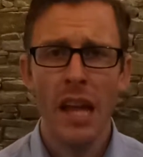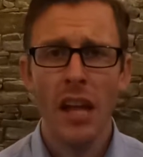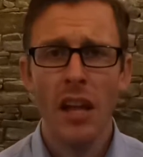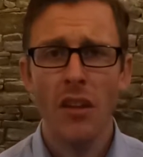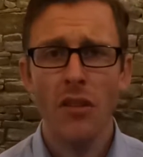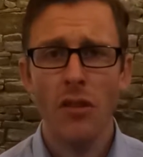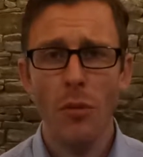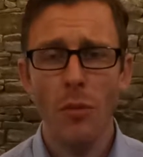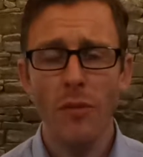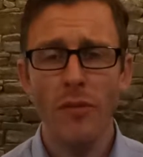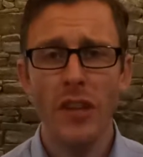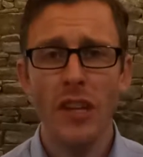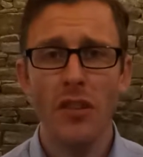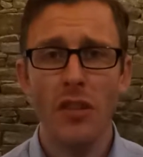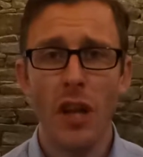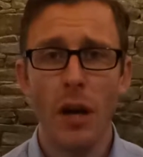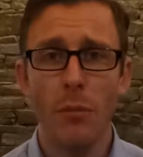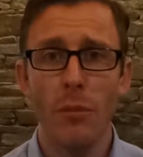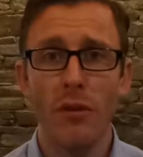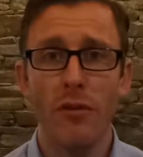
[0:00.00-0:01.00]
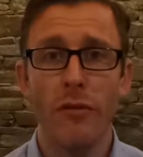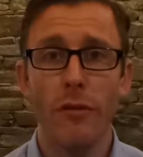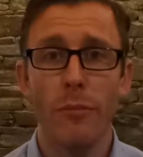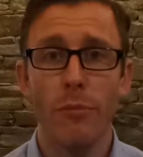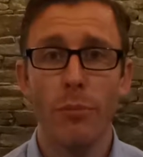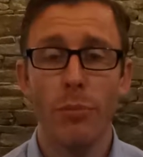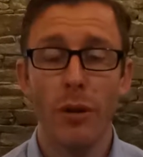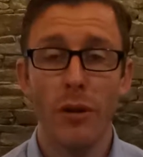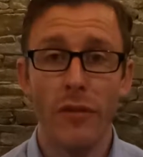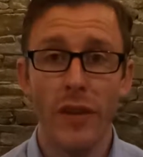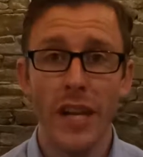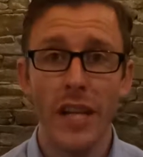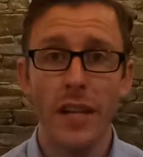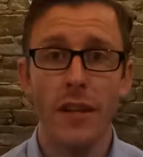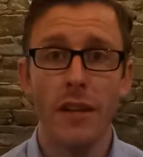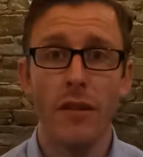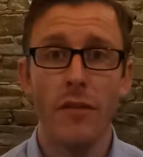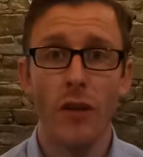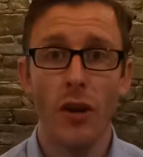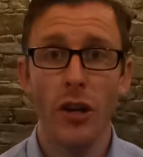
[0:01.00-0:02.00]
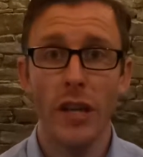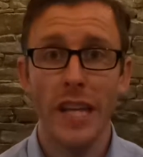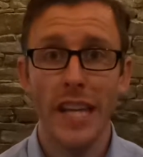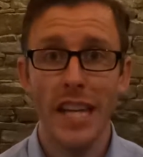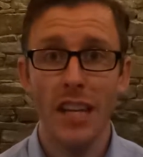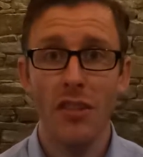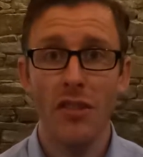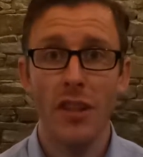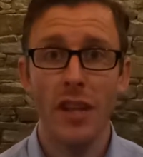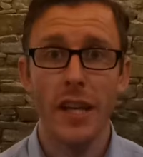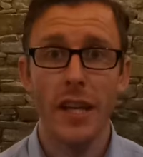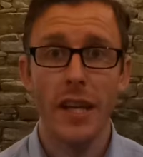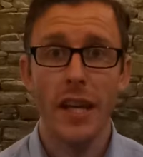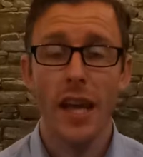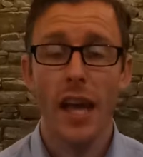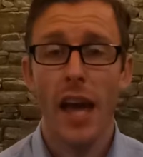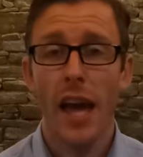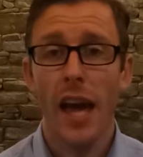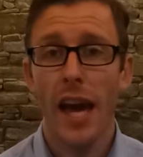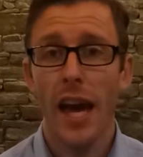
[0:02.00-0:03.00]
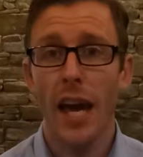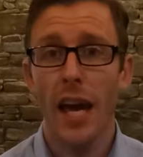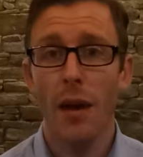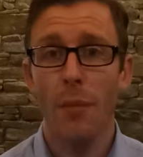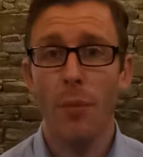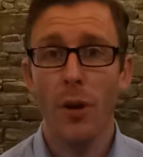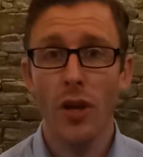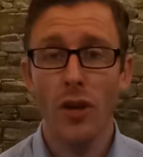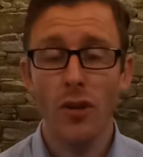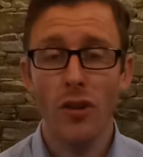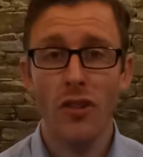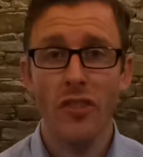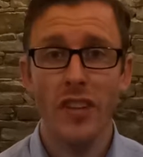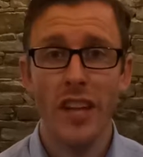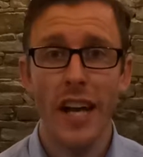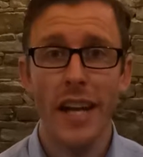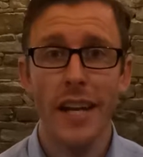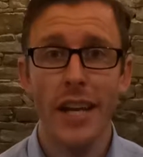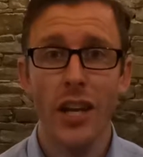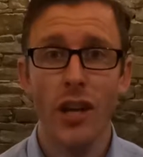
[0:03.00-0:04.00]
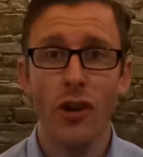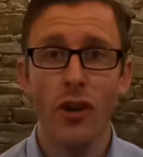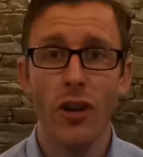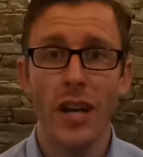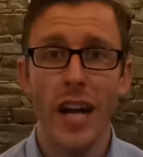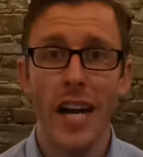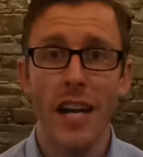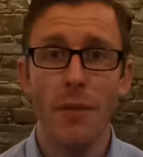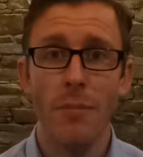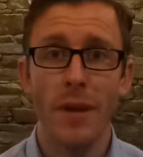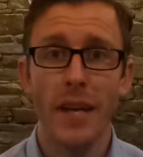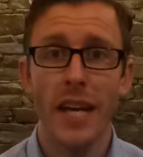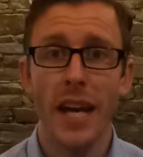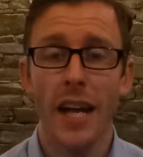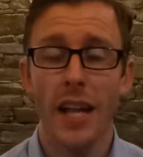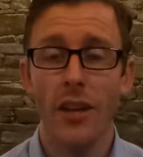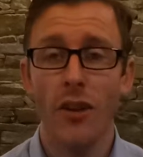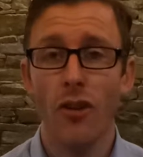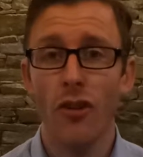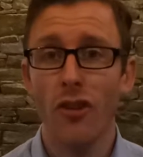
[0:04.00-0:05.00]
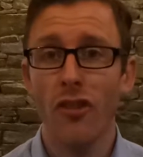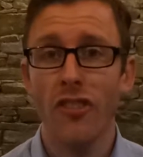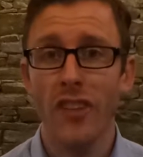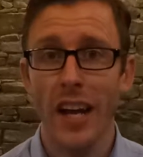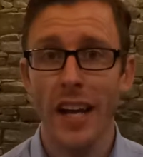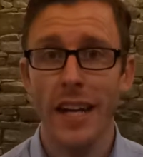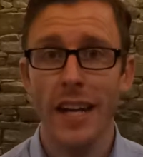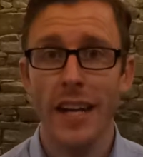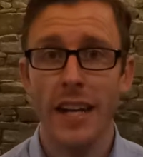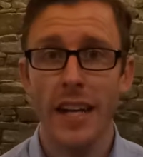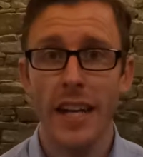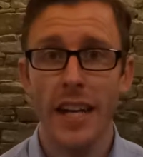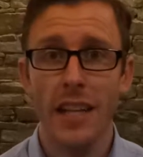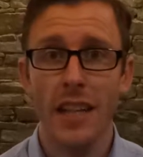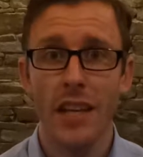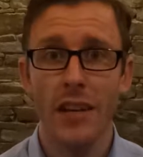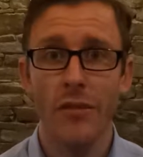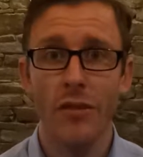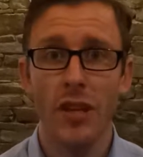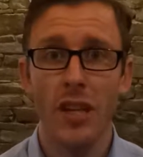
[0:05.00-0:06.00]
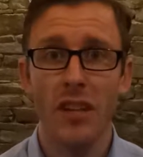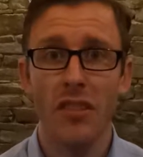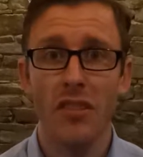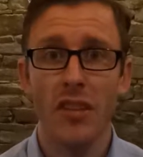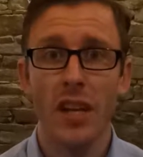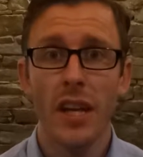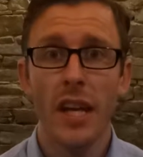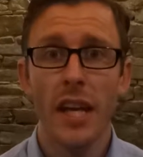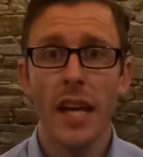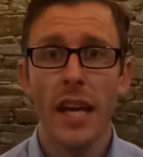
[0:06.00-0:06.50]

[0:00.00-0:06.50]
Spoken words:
Some of these can be prevented very easily by understanding your anatomy and understanding the activities.